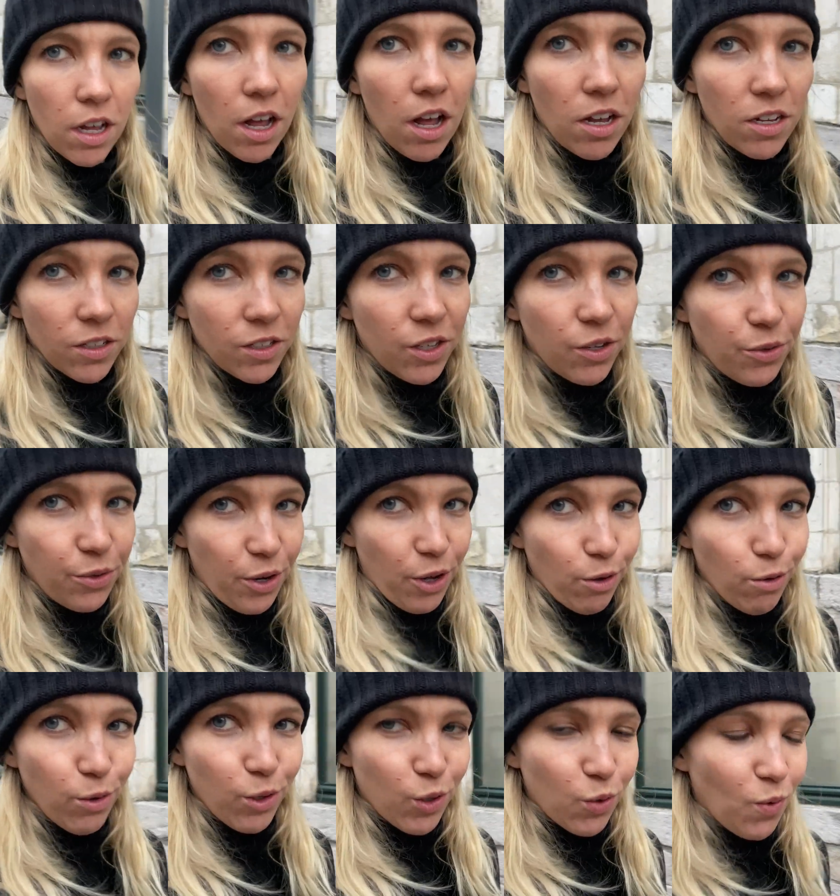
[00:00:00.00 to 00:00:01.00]
Also
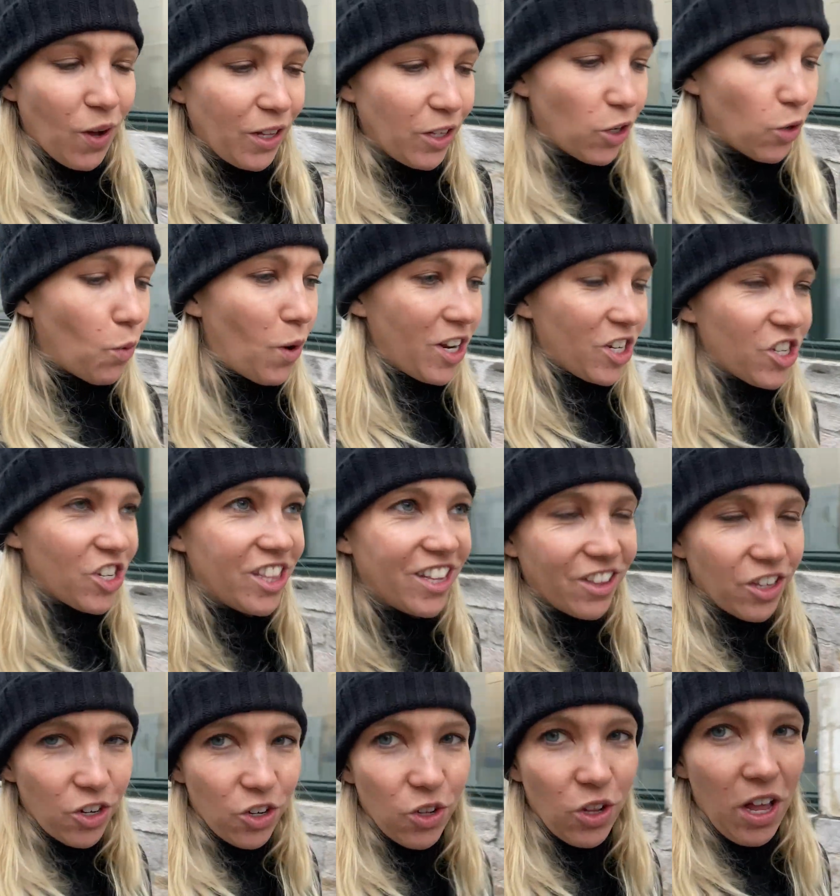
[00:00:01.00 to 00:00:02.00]
note, while you're watching
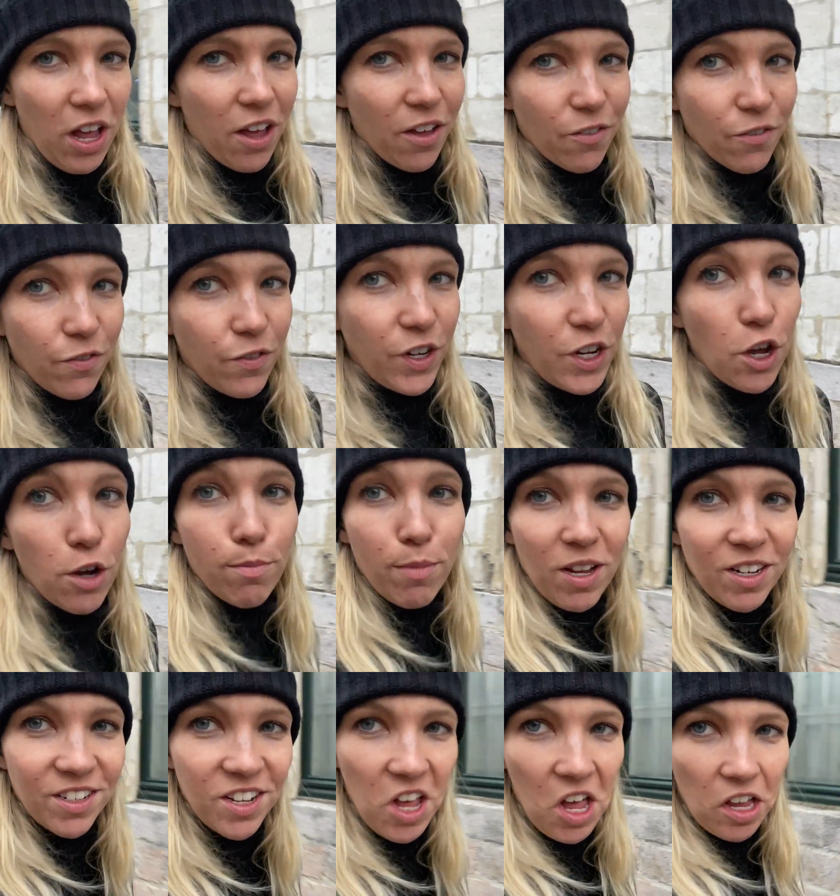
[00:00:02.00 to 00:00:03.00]
the little uh, video
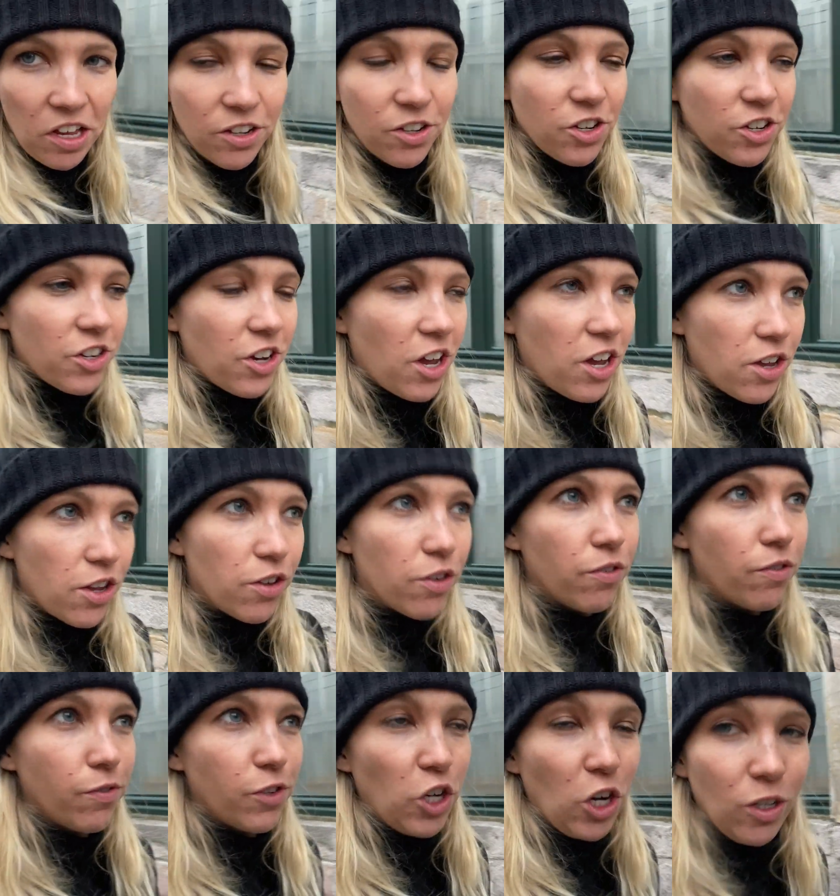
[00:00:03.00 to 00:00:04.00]
montage
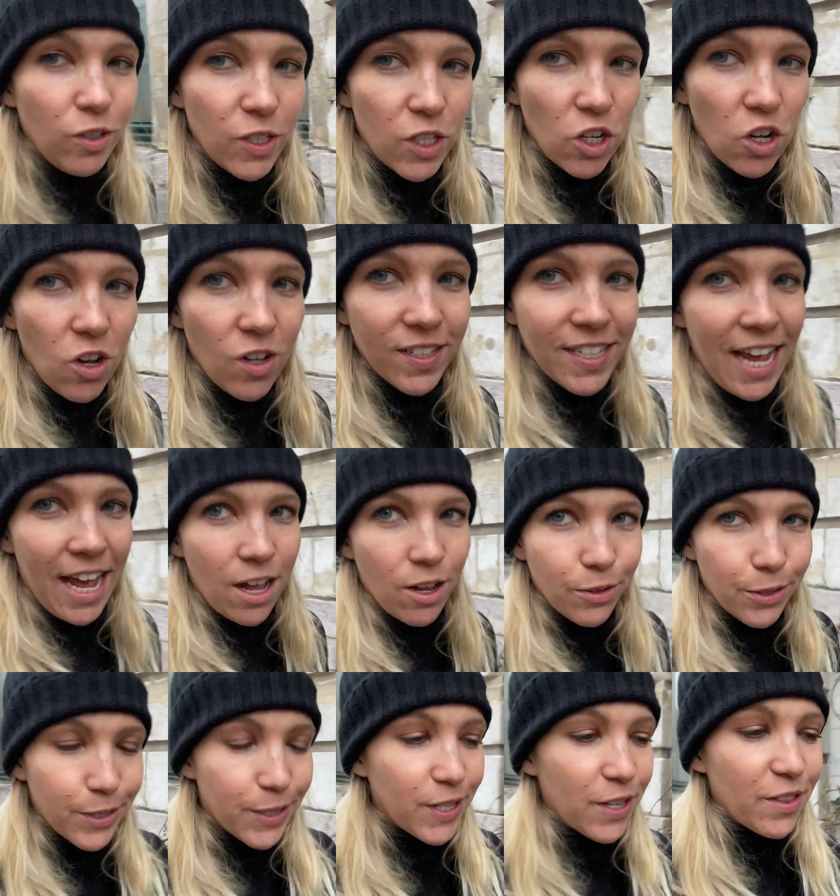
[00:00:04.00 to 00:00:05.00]
of Charles de Gaulle's
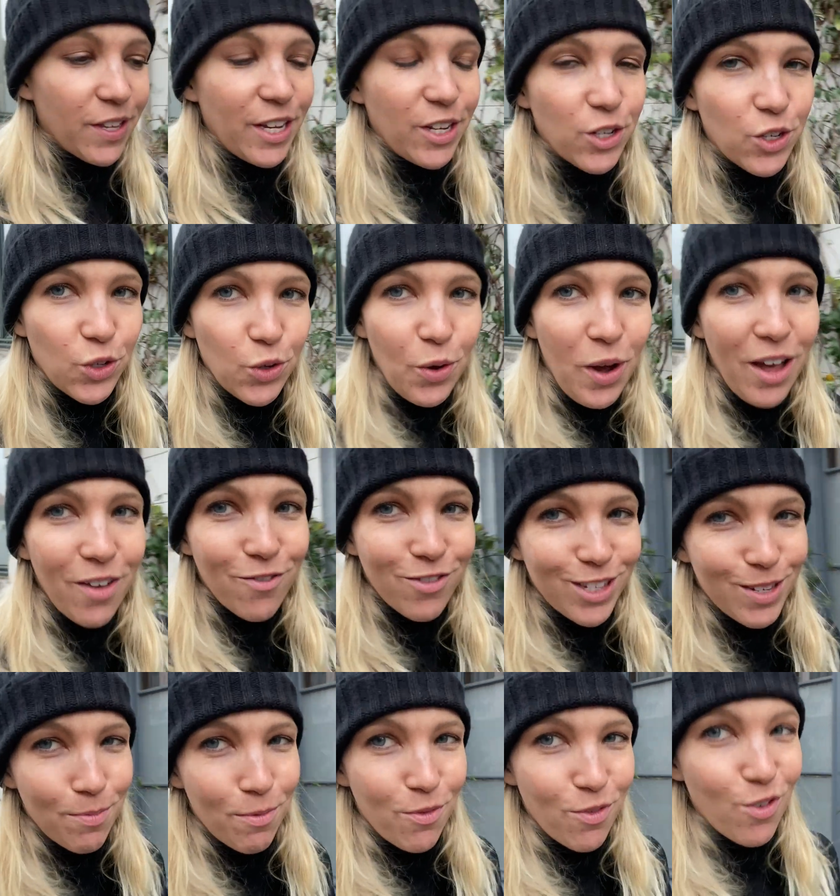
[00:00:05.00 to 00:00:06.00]
house, they do have
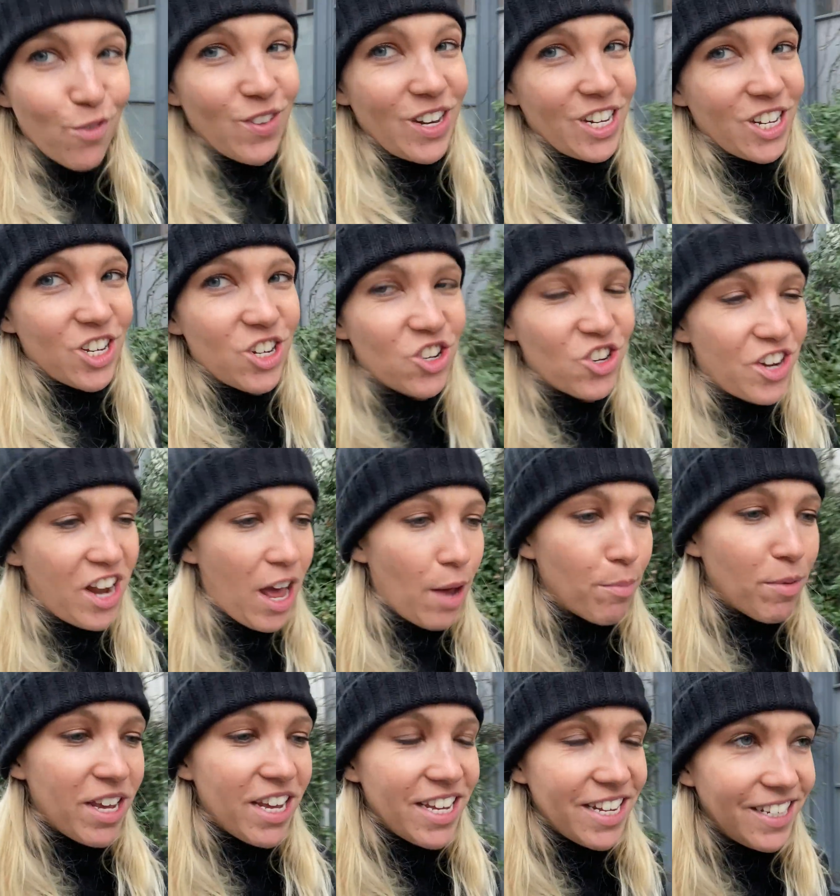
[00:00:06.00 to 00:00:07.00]
some vintage
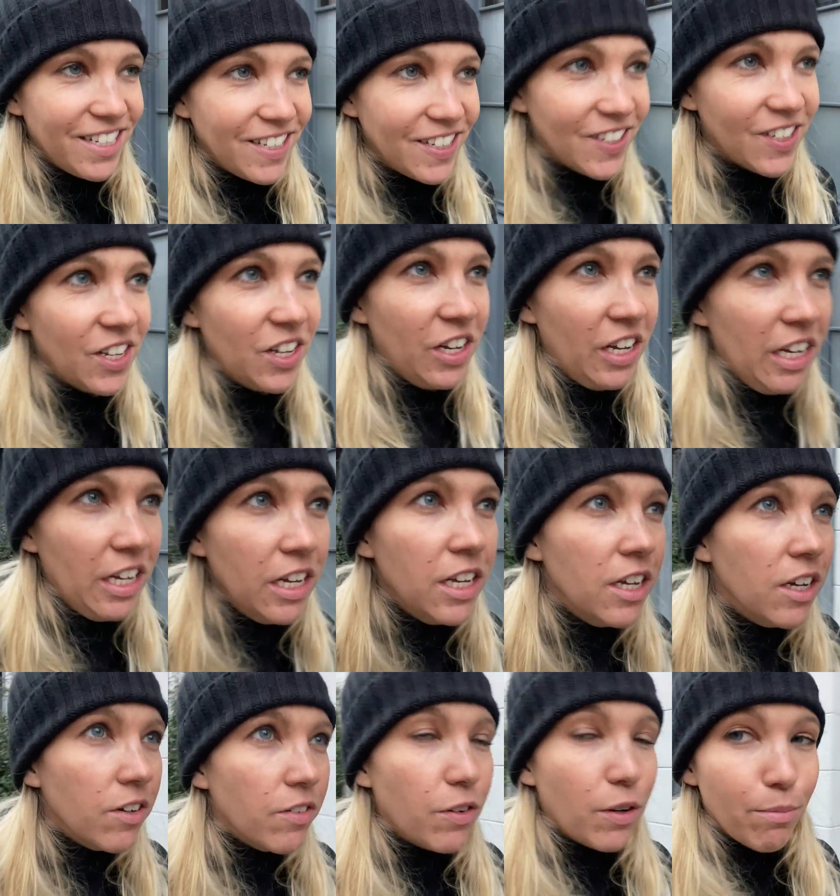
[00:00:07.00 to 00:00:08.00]
napkins
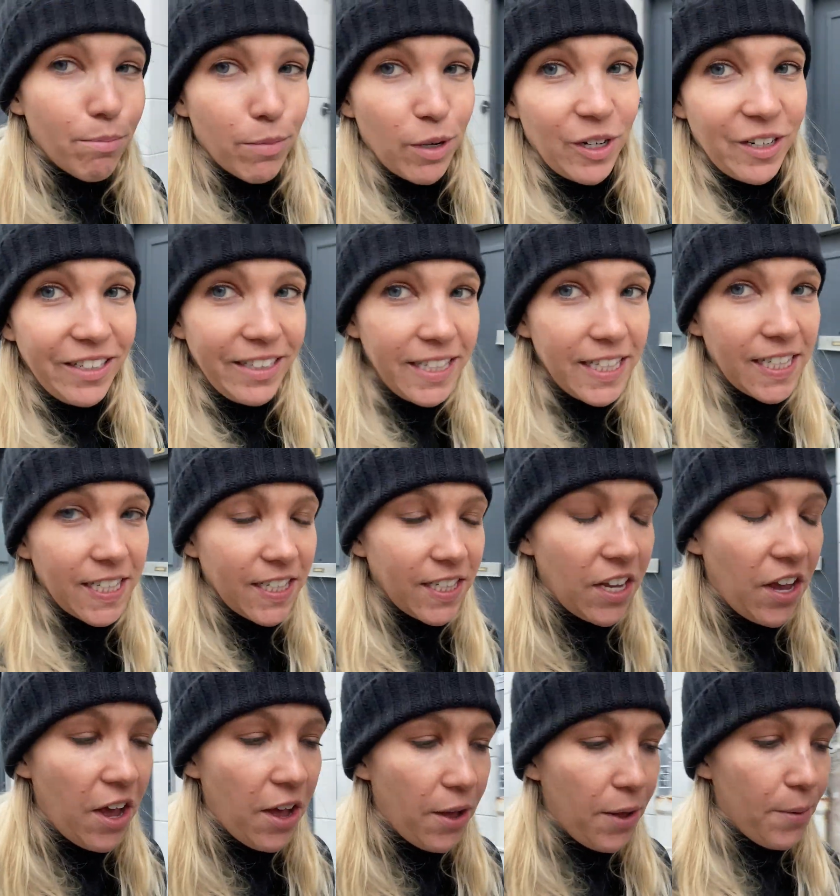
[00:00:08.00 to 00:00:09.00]
from
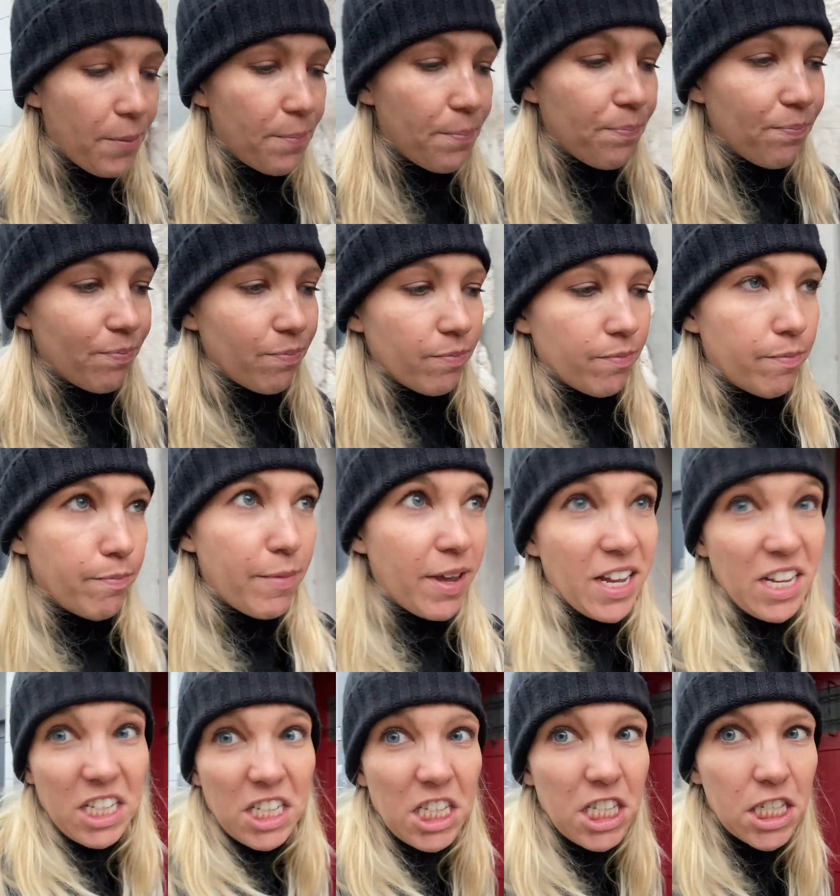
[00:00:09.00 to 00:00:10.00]
Meert's, um,
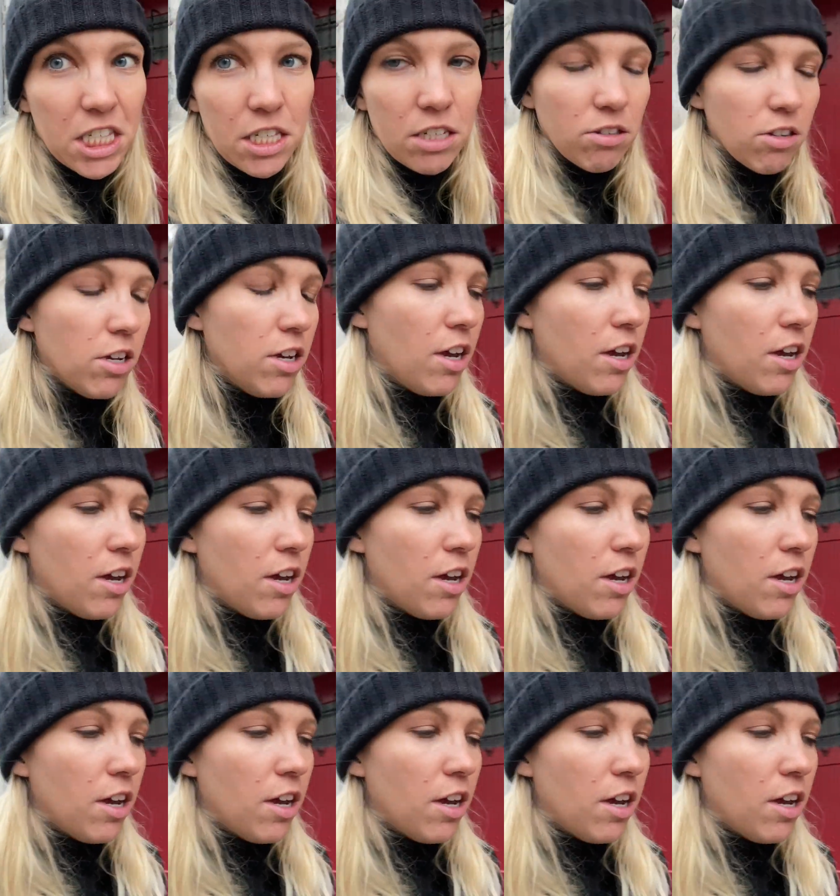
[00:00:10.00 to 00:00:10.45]
Meert's,